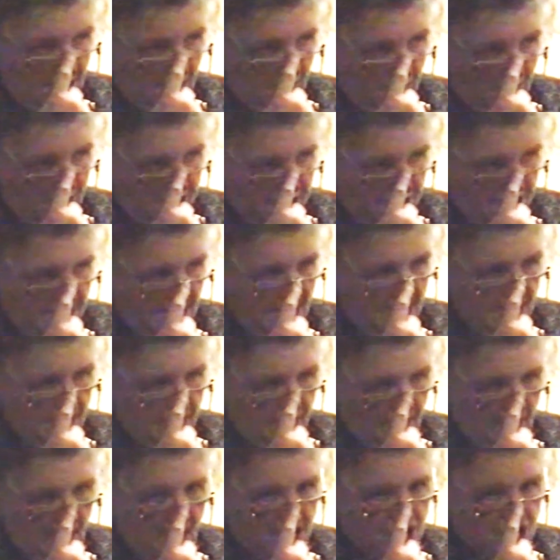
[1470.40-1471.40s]
dealt with the
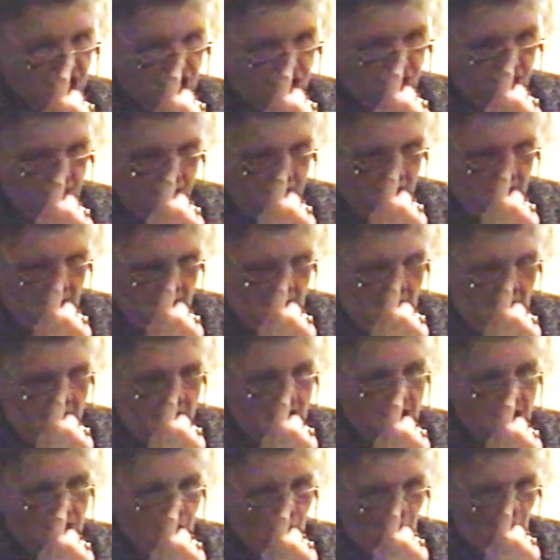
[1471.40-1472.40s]
air crash,
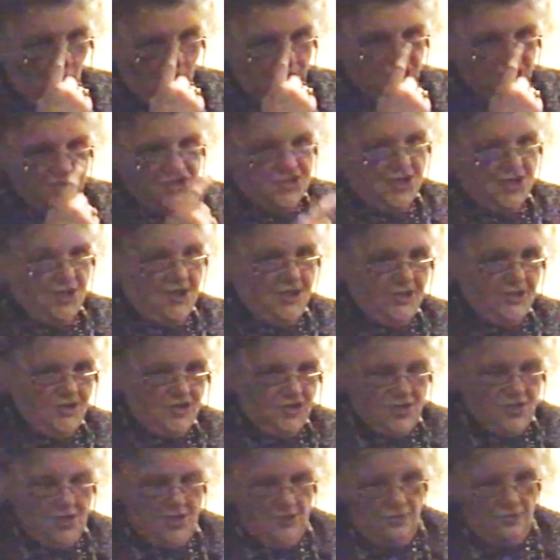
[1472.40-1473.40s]
at one
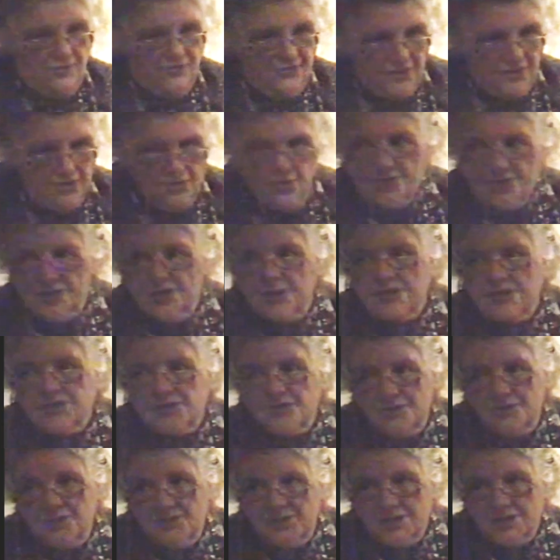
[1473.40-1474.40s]
stage they were functioning
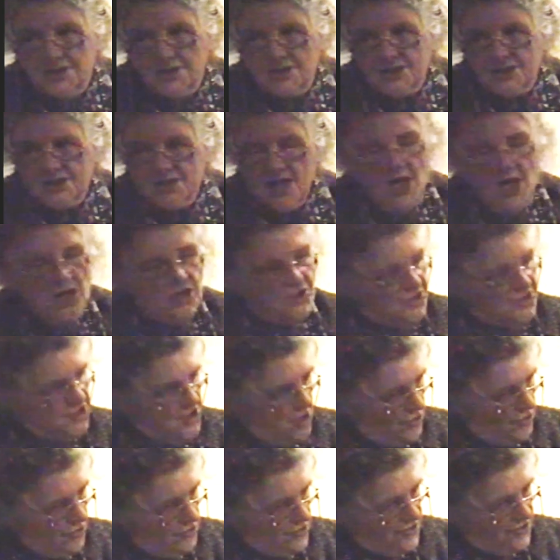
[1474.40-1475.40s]
as critics.
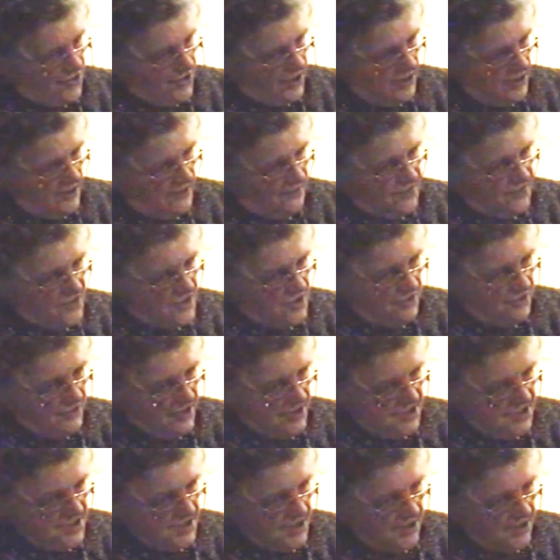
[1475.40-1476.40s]
Don't think of the
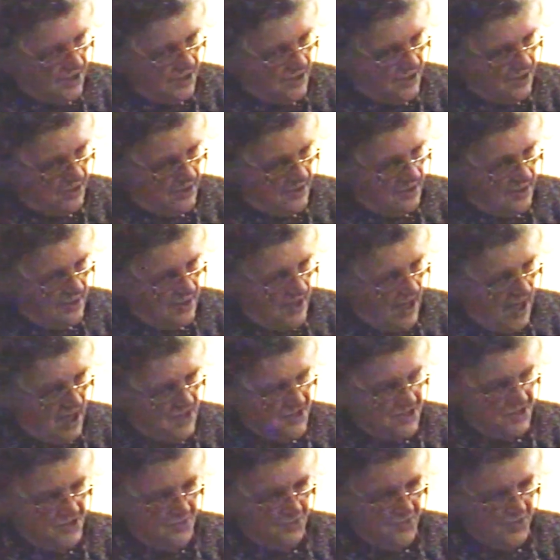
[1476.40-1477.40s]
critic
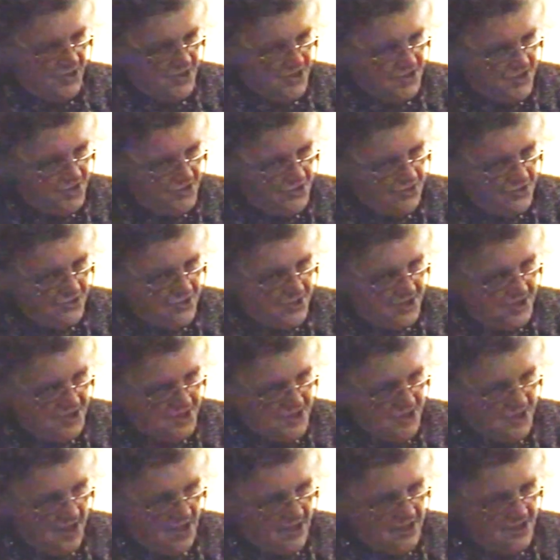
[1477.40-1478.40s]
as the person who
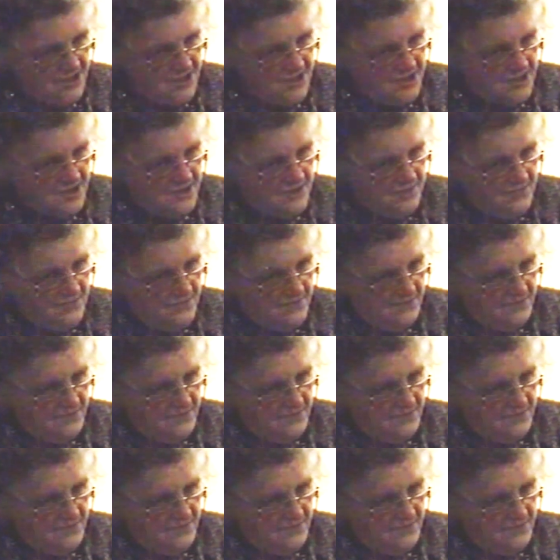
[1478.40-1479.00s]
criticises.